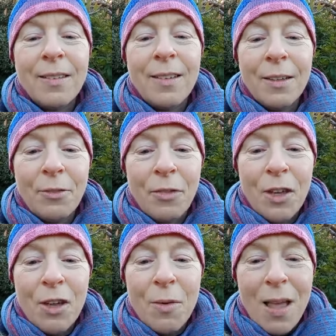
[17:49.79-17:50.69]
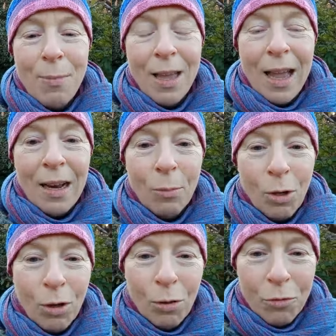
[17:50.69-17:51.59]
Good for you, Abigail. I'm going
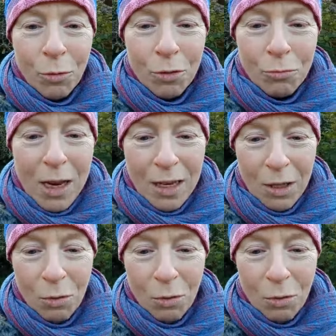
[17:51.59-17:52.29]
to look forward to reading